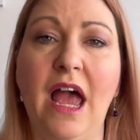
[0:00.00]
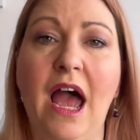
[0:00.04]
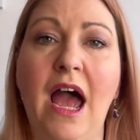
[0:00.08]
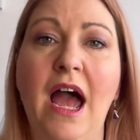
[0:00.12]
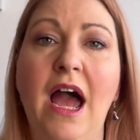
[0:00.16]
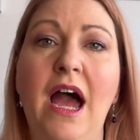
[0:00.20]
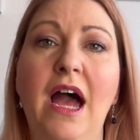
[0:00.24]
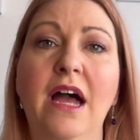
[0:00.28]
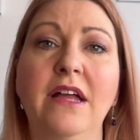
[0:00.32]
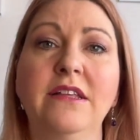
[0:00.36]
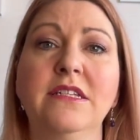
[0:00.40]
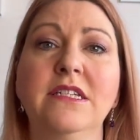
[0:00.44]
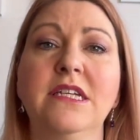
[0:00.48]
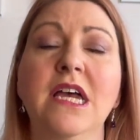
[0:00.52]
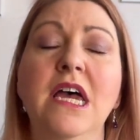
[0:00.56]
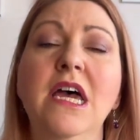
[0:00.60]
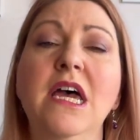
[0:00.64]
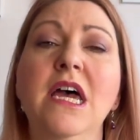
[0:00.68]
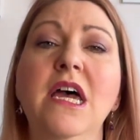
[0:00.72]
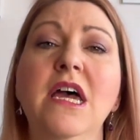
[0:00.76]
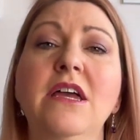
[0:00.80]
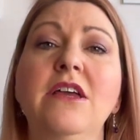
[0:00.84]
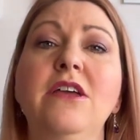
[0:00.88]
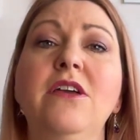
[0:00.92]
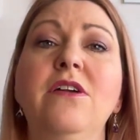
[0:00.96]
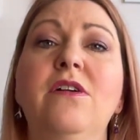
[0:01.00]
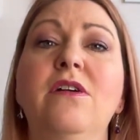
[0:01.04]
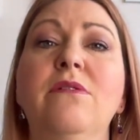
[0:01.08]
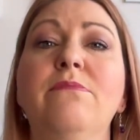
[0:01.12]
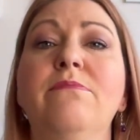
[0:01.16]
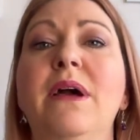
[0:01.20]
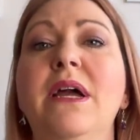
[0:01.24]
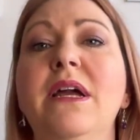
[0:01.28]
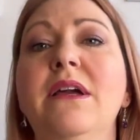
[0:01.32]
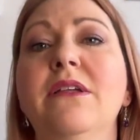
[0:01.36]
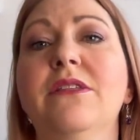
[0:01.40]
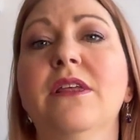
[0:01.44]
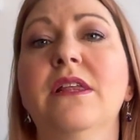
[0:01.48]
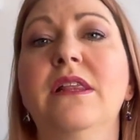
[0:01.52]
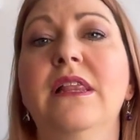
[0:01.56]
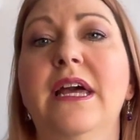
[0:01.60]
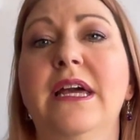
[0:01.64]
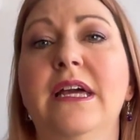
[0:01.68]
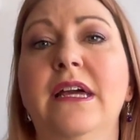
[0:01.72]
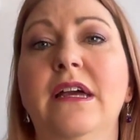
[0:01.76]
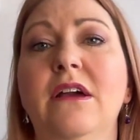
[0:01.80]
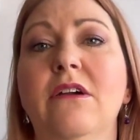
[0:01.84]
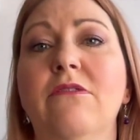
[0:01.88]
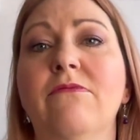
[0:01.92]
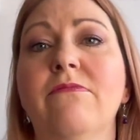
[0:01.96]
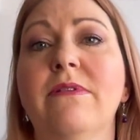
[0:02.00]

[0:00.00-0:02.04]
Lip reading: And you can make the link